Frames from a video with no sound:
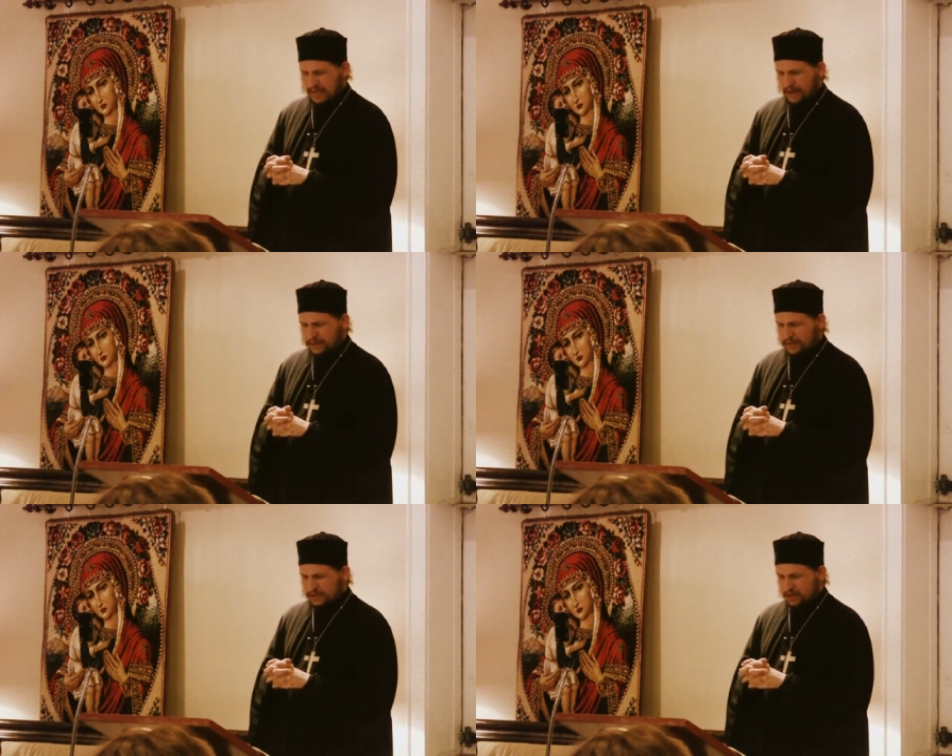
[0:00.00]
I
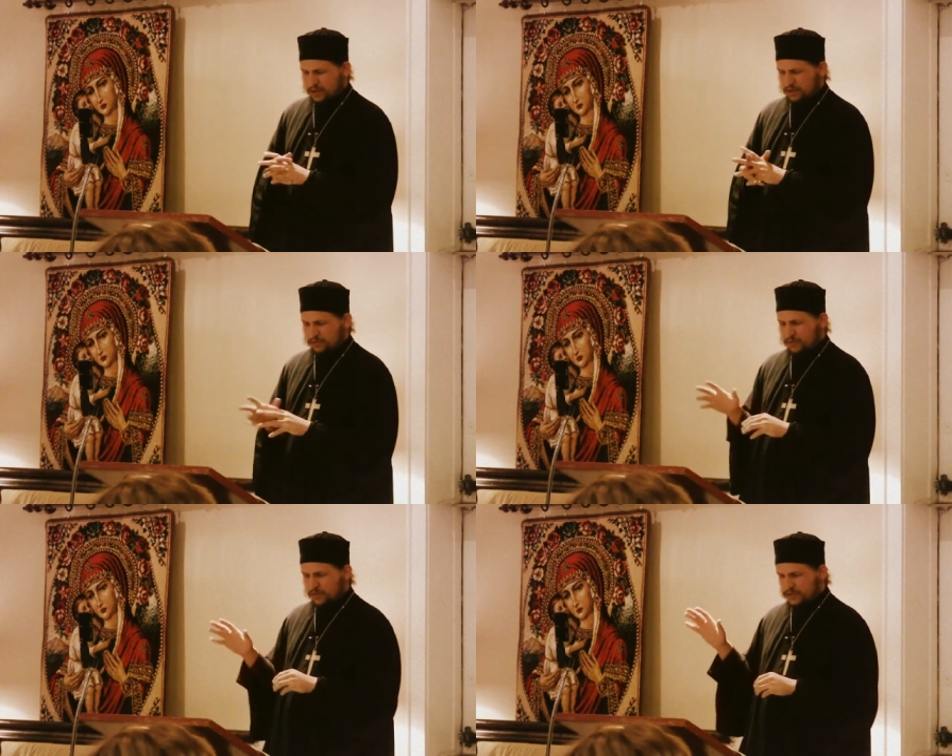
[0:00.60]
would just go into the
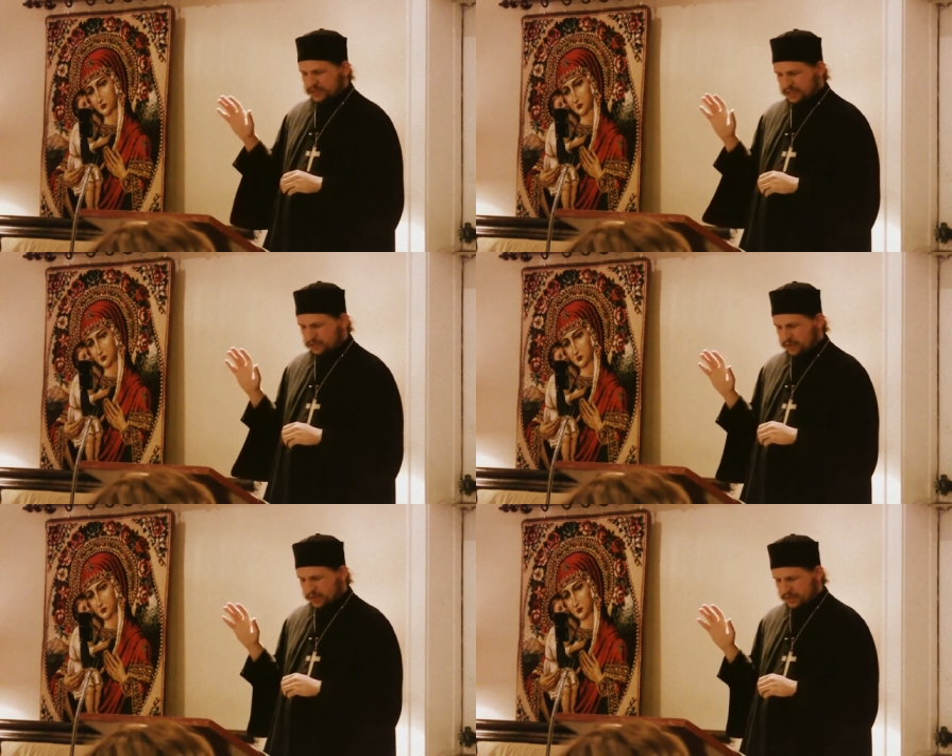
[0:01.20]
forest and
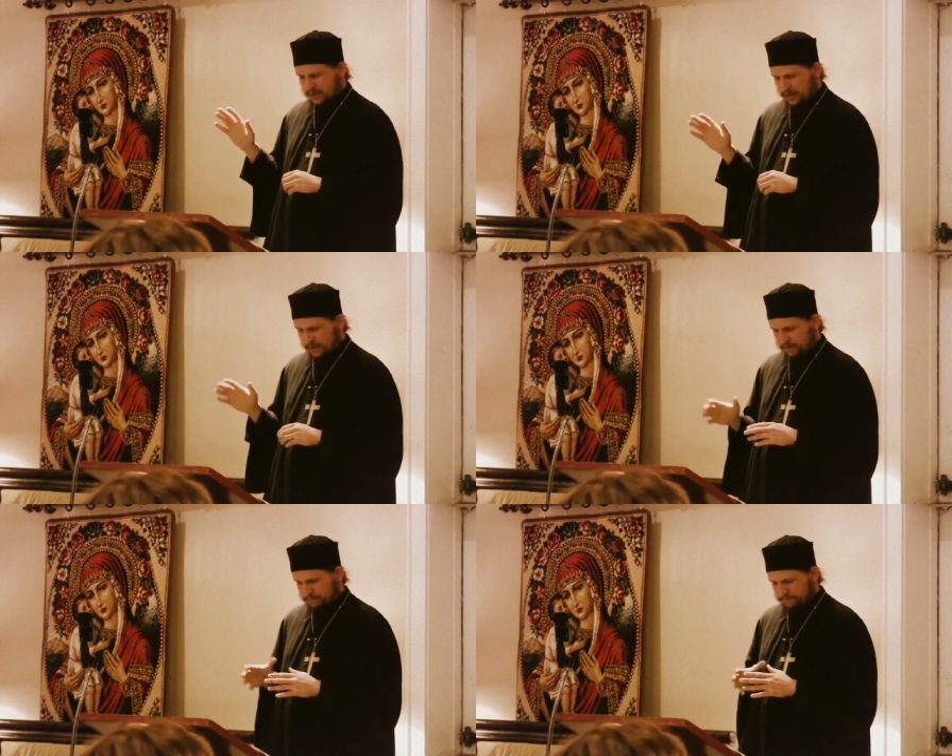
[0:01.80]
keep reading there.